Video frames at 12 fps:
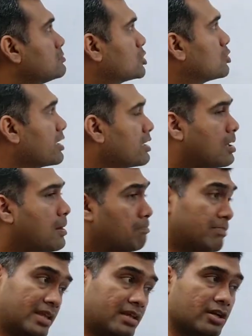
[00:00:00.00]
Today,
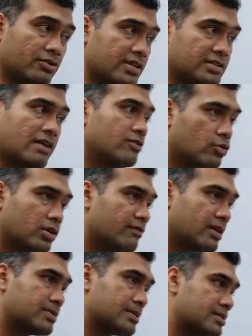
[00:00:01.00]
many countries have nuclear
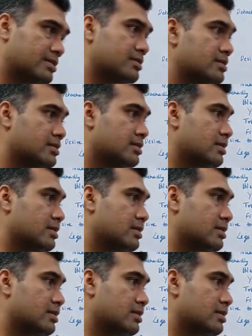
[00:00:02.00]
weapons.